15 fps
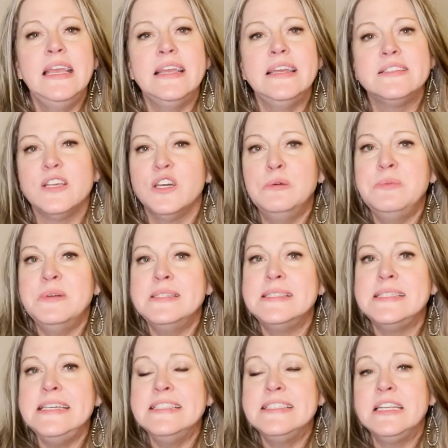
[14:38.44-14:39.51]
is open
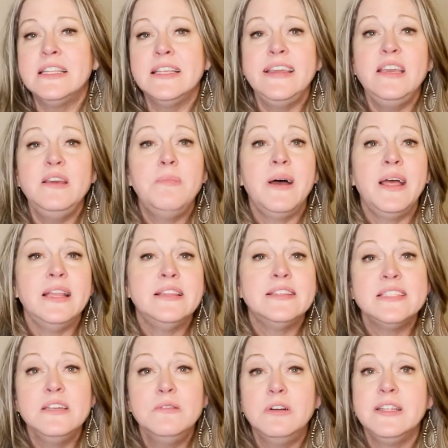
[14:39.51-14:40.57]
seasonally, but
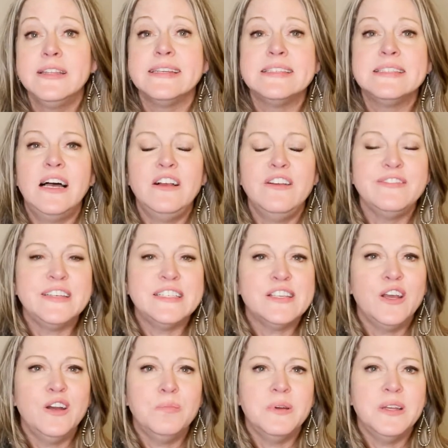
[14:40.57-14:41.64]
SeaWorld itself is
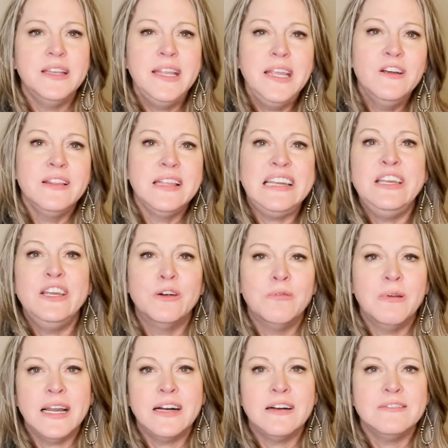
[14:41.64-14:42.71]
open nearly
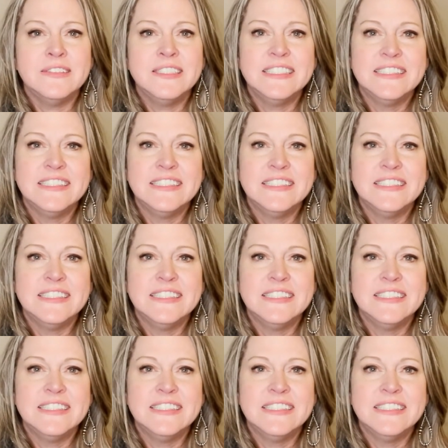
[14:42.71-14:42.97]
year-round.